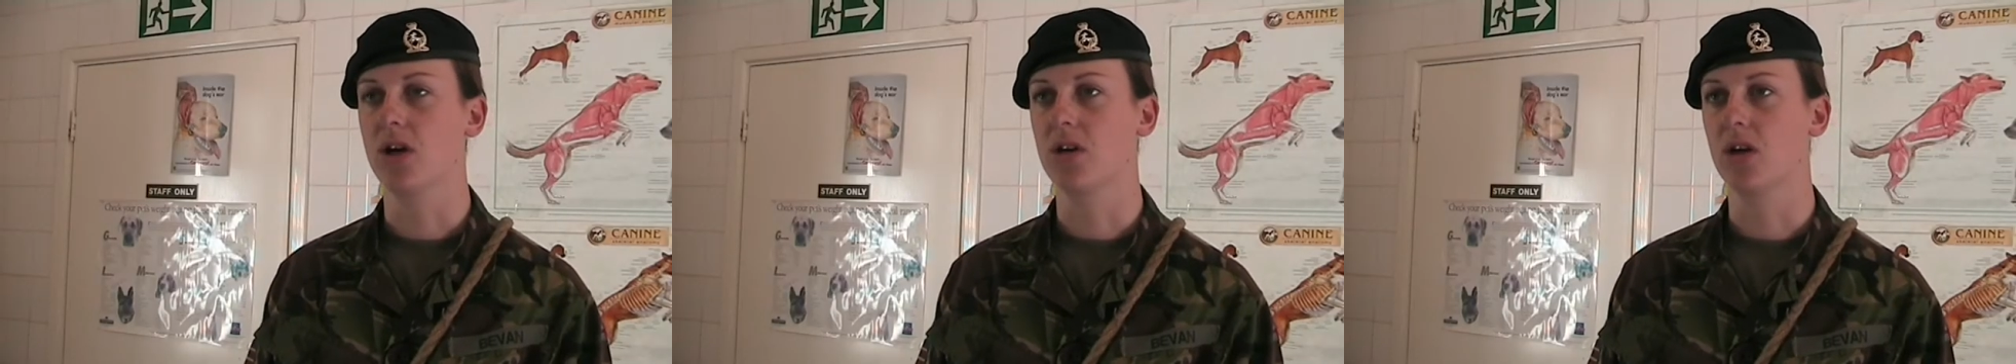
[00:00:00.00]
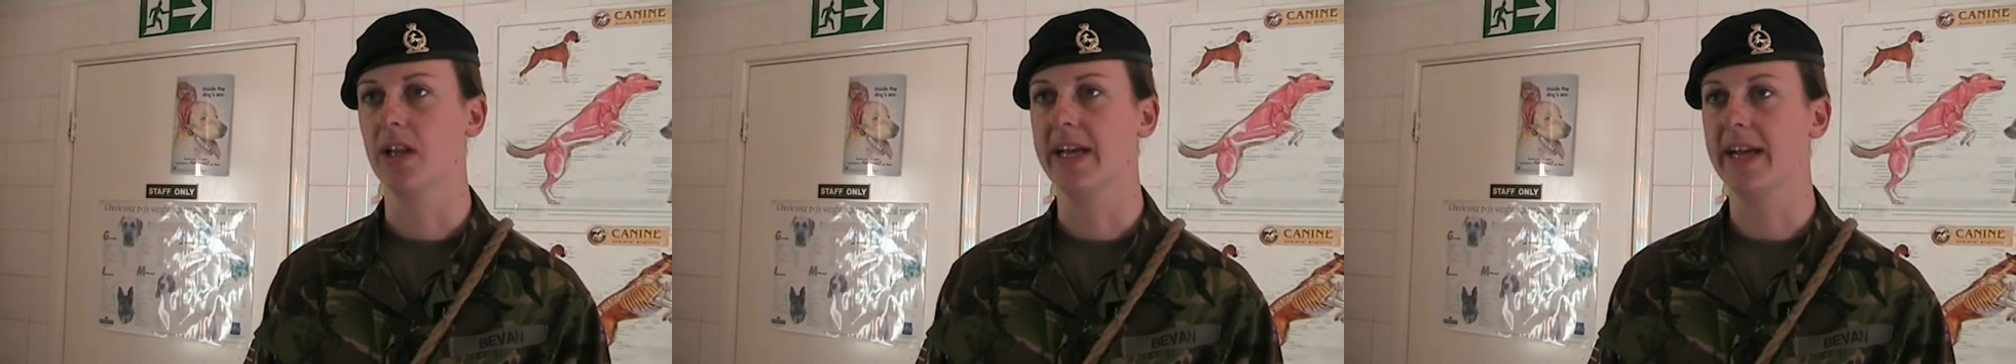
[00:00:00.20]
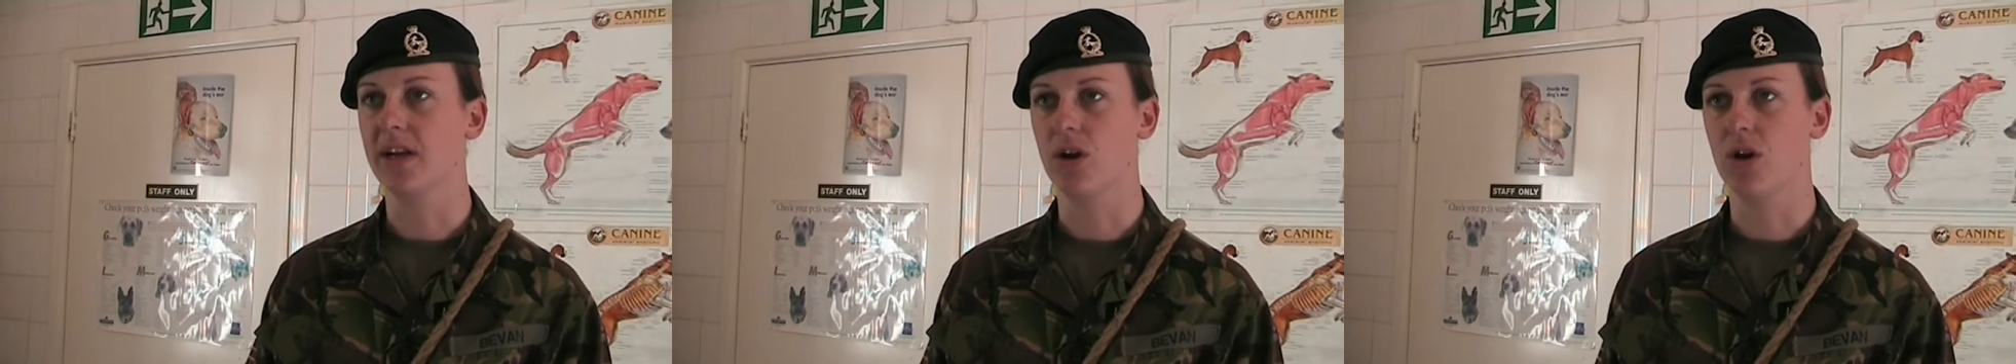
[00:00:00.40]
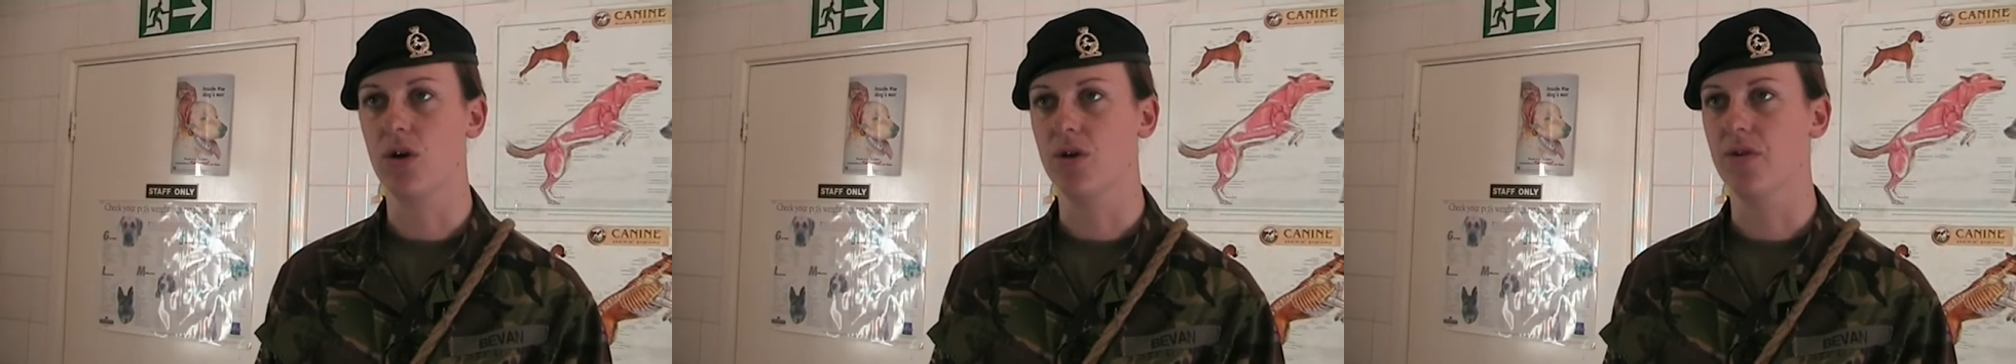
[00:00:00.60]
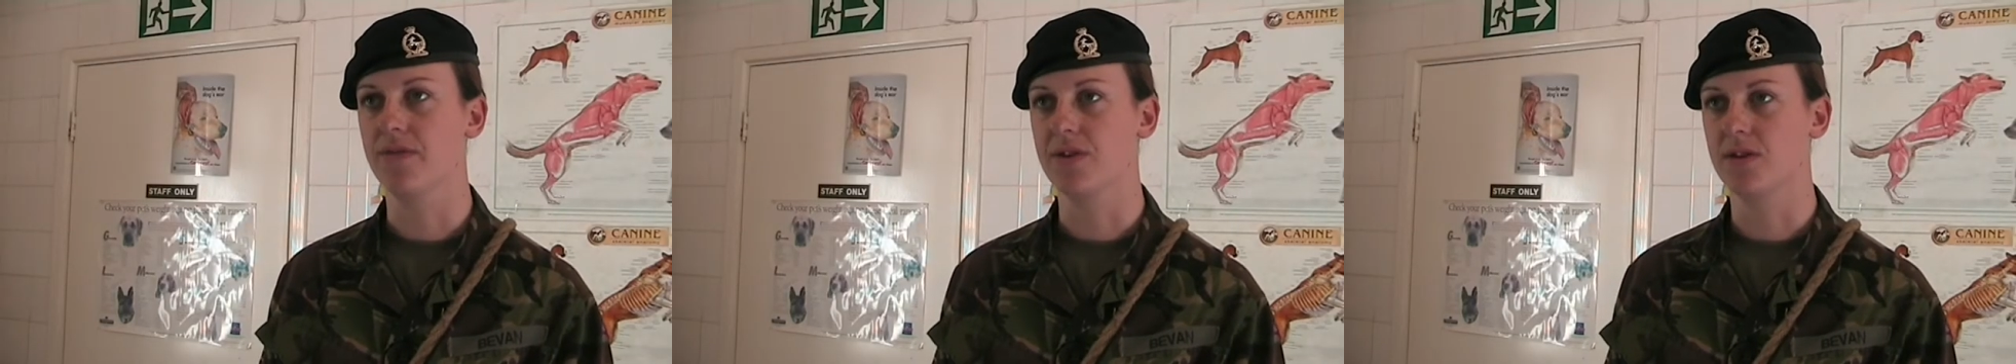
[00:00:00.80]
colleague or
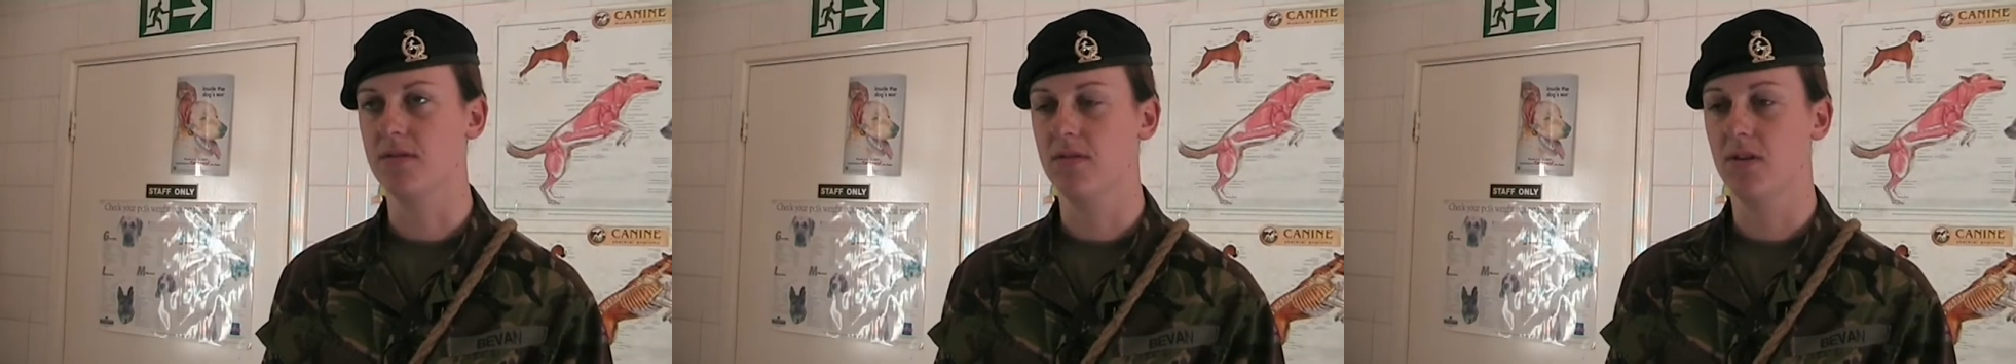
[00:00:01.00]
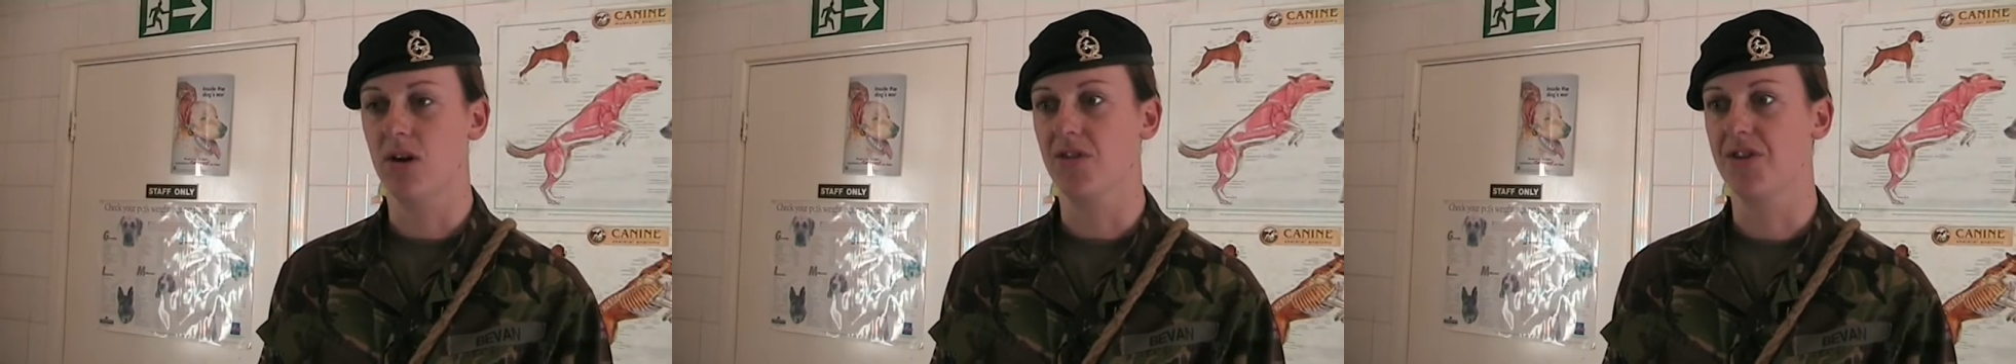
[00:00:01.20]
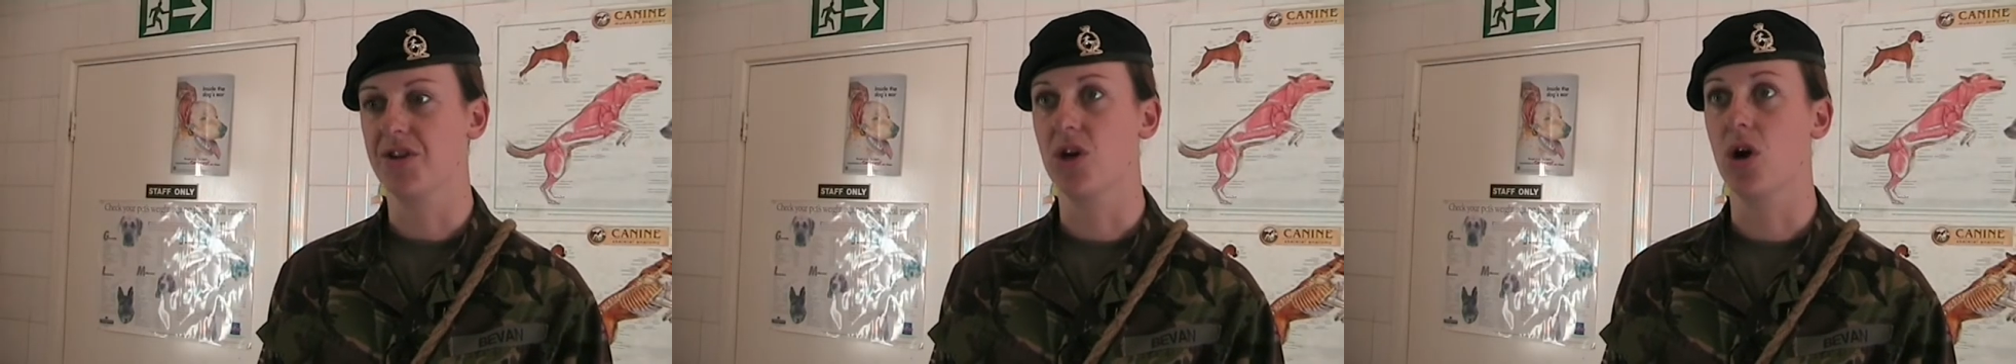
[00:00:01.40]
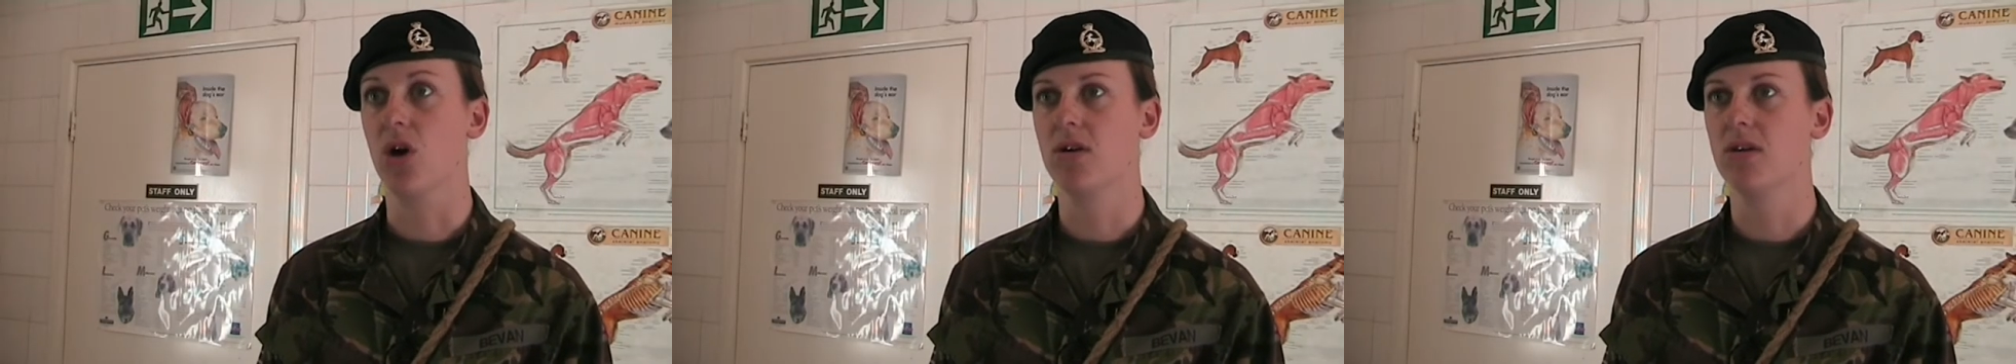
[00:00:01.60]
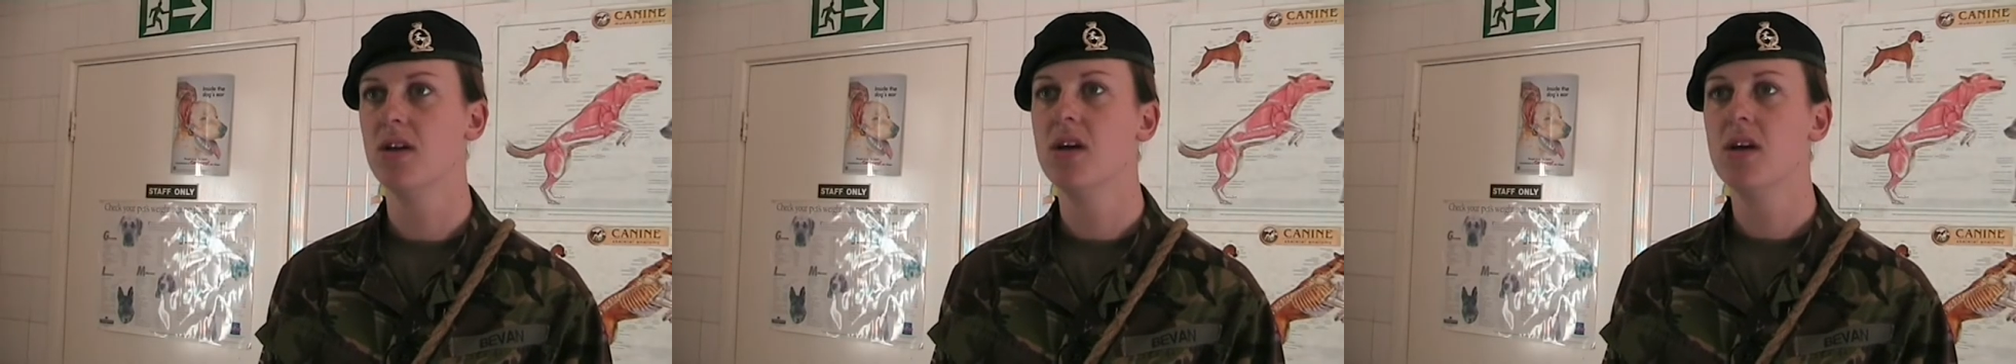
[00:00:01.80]
the
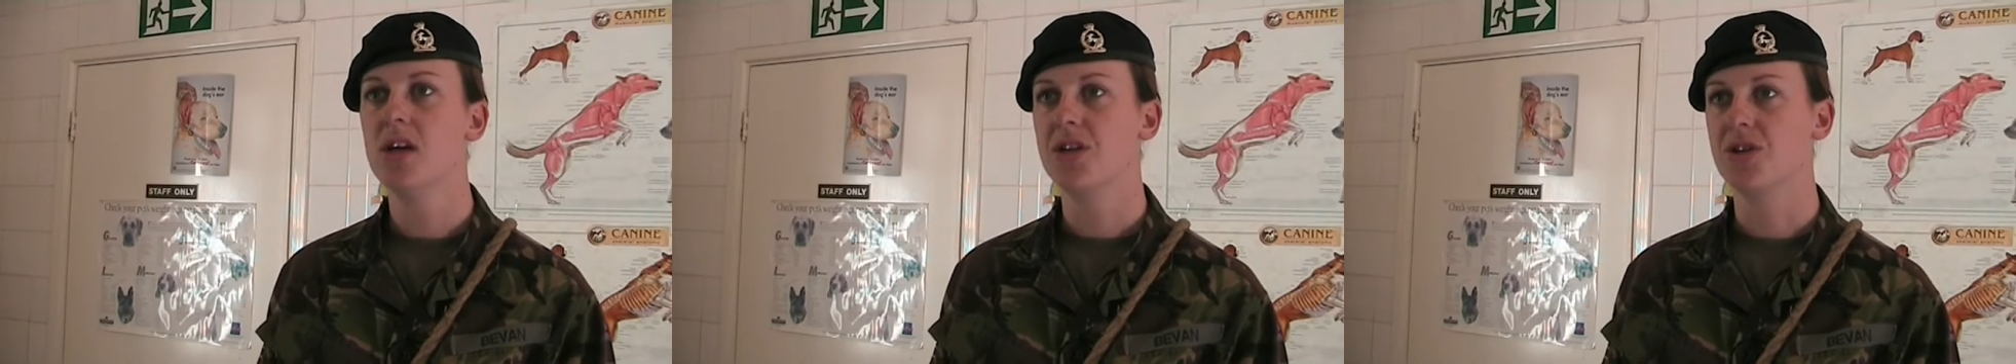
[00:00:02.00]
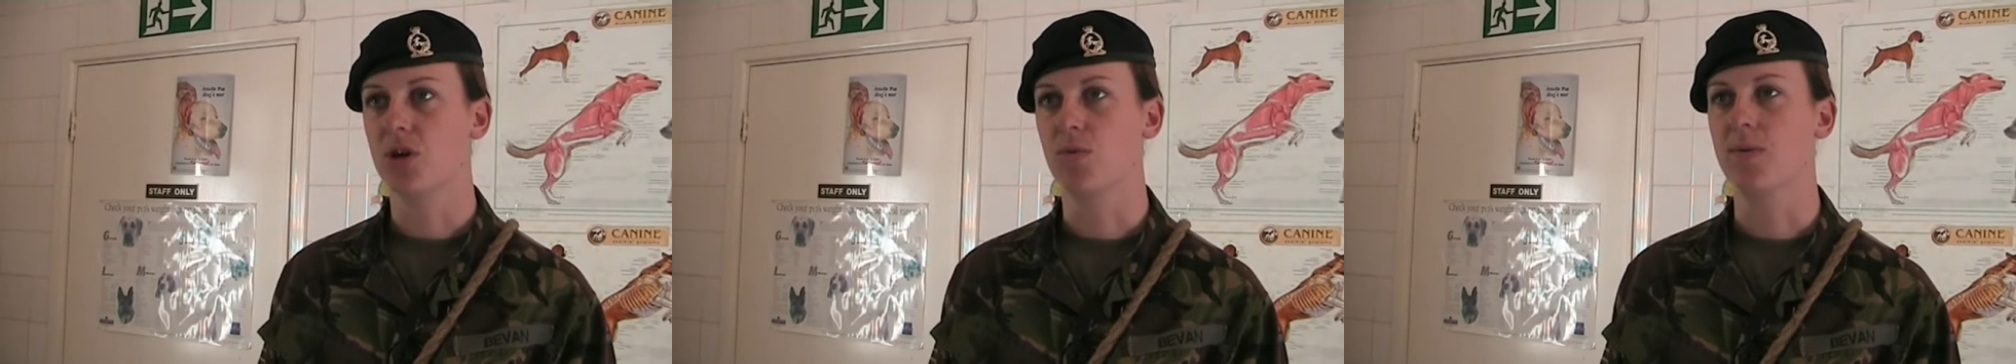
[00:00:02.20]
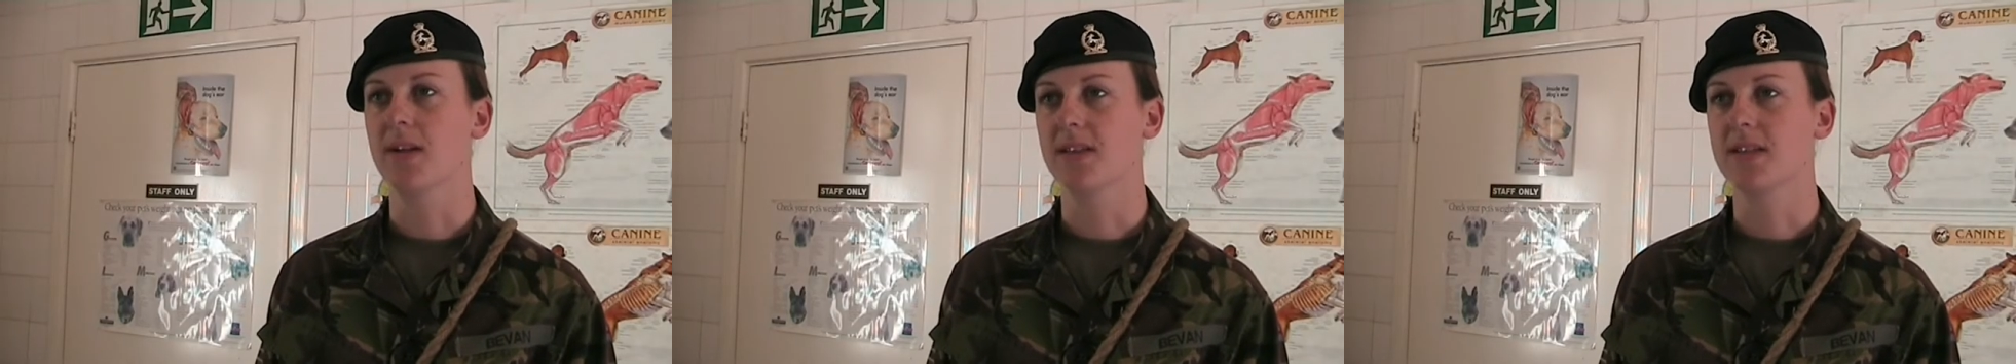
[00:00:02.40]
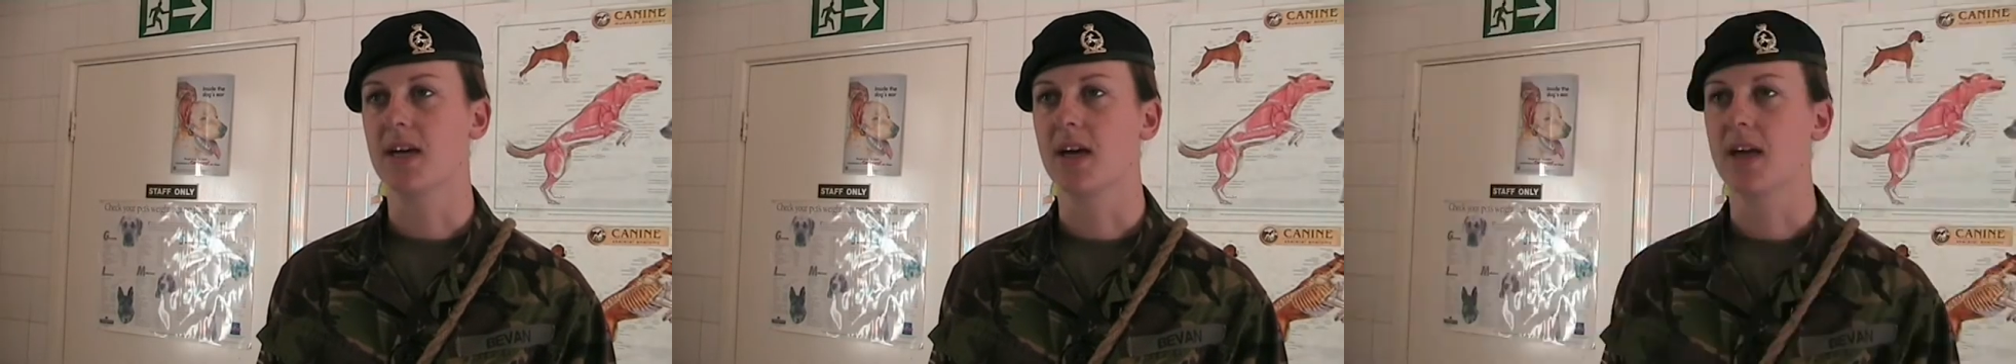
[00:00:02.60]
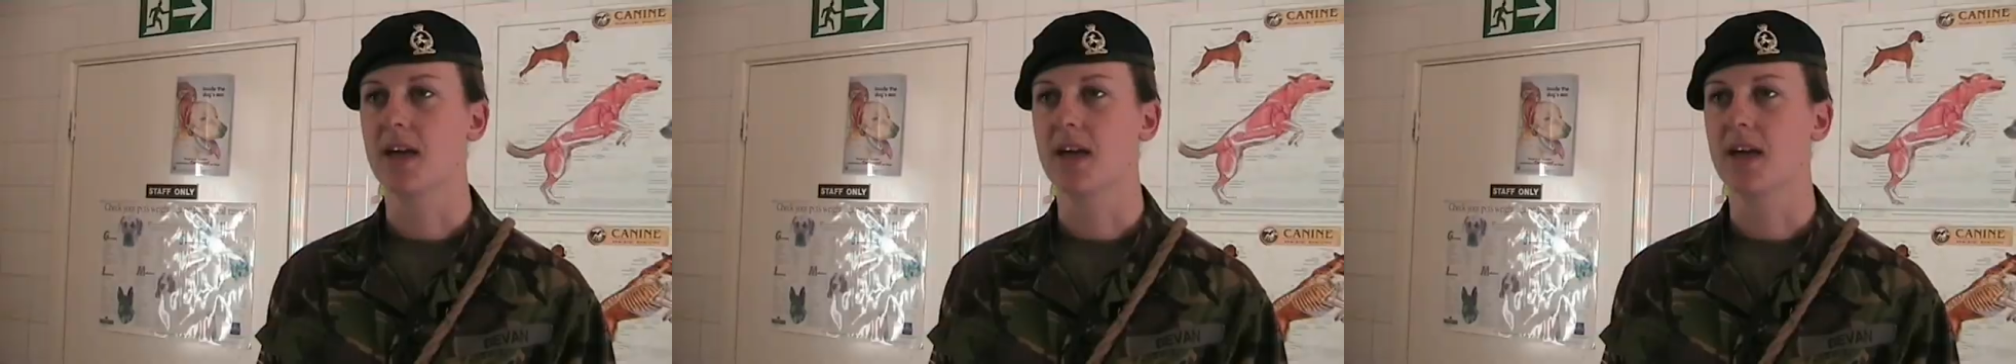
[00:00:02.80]
dog will attack